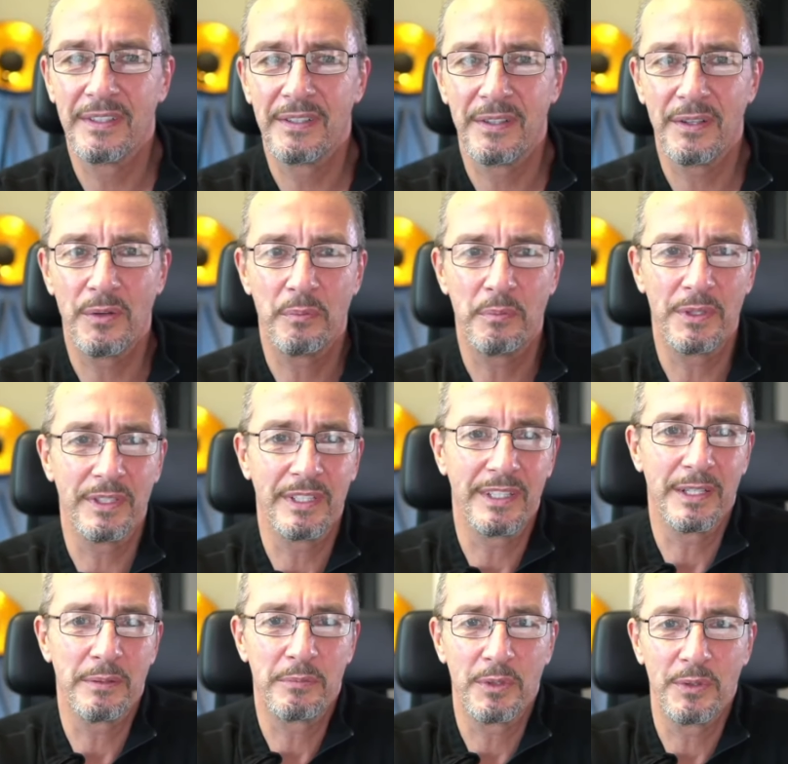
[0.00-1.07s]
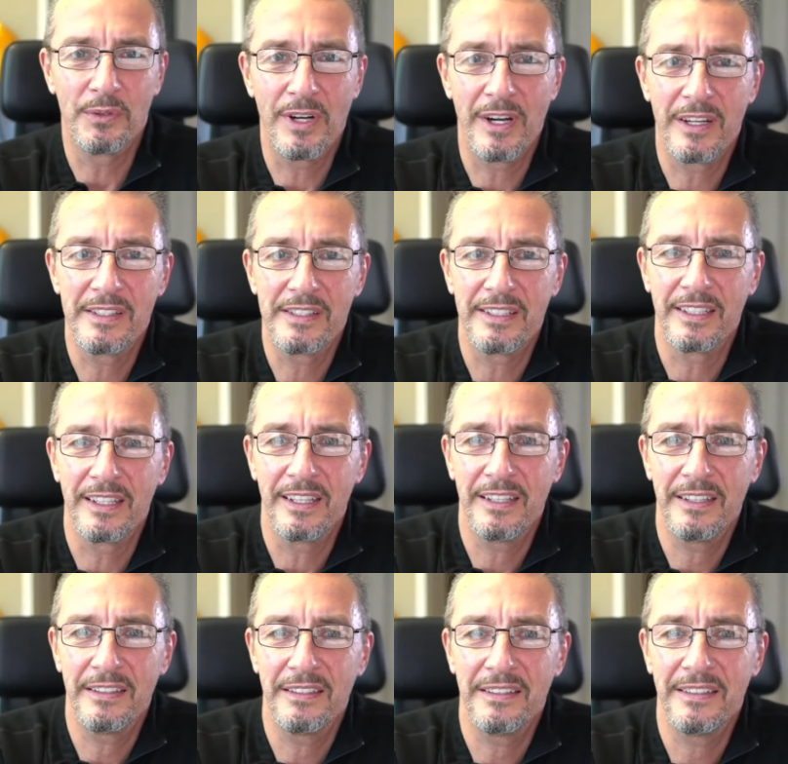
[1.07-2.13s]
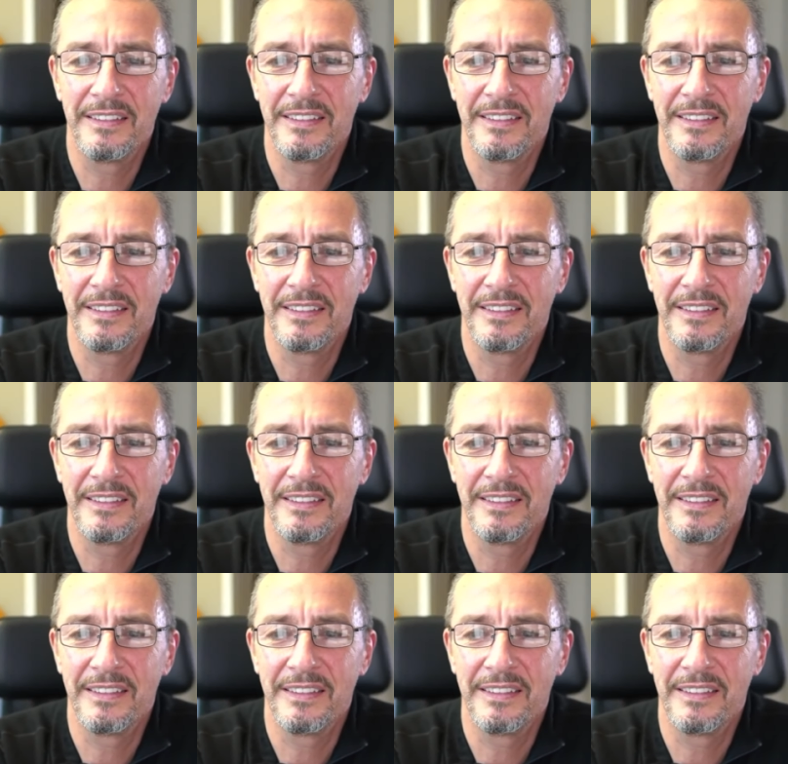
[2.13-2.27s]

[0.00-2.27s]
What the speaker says: opening up your eyes again.